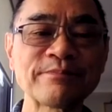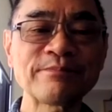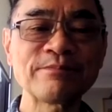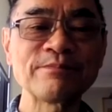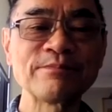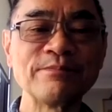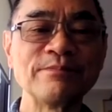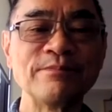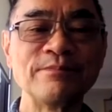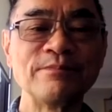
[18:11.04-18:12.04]

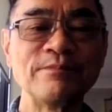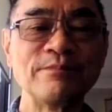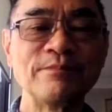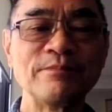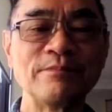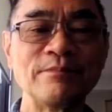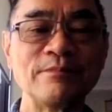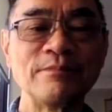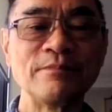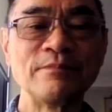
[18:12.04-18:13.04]

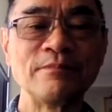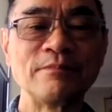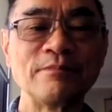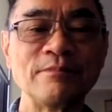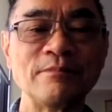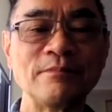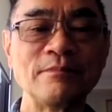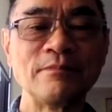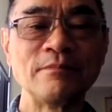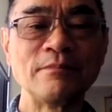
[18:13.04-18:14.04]

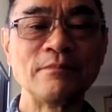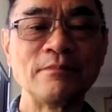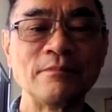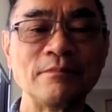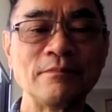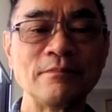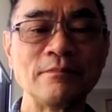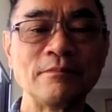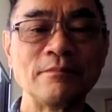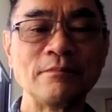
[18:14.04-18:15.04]

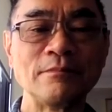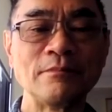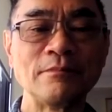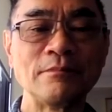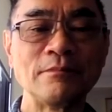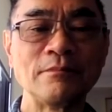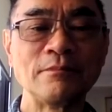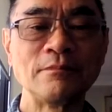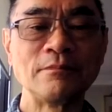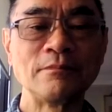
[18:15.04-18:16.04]

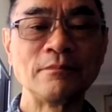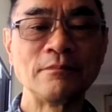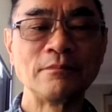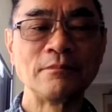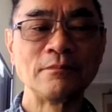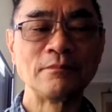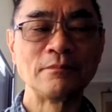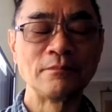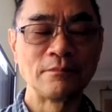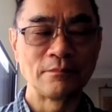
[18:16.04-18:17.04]

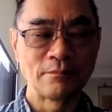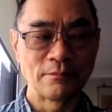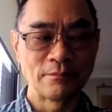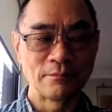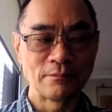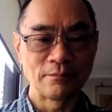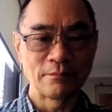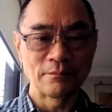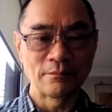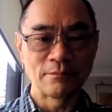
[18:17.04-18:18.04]

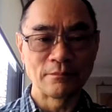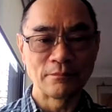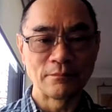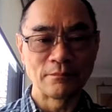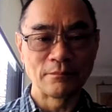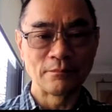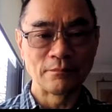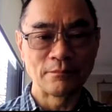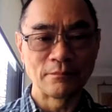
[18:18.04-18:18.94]
(not speaking)